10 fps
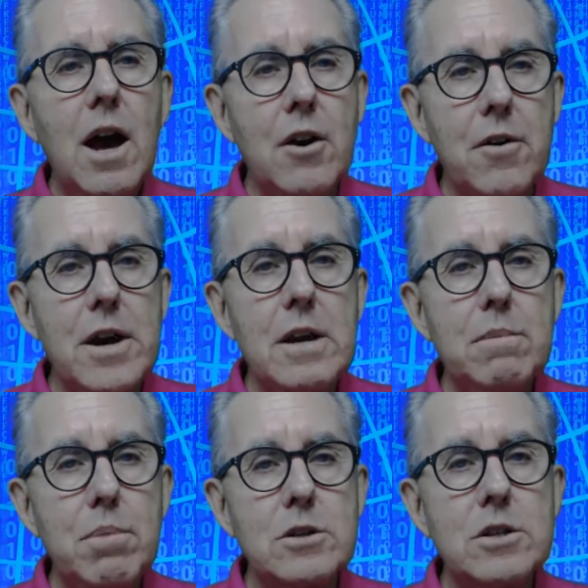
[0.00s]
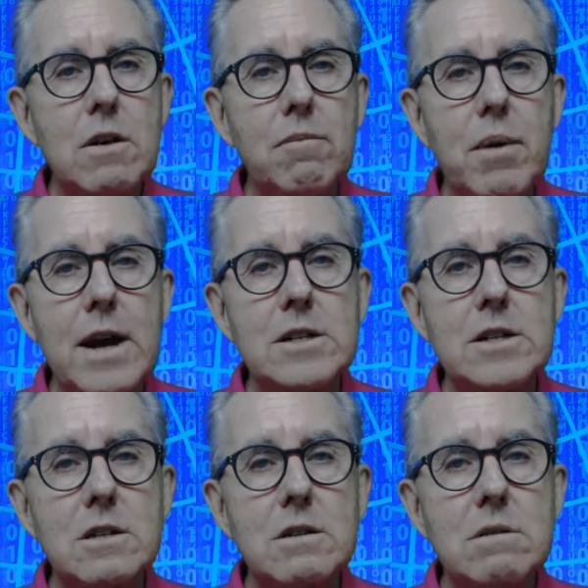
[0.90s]
A great positive
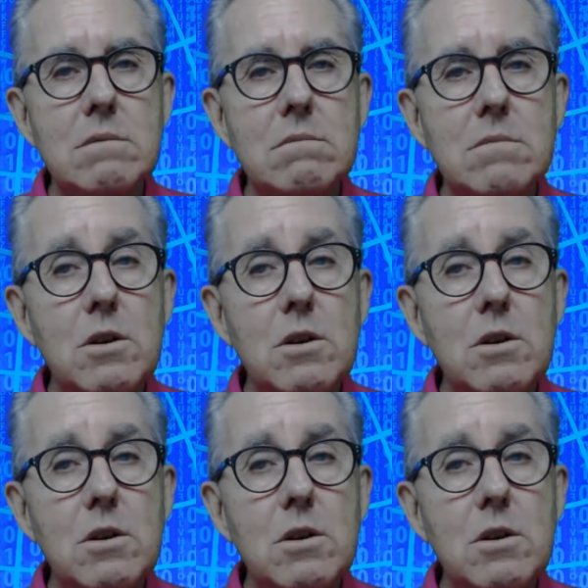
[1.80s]
practice.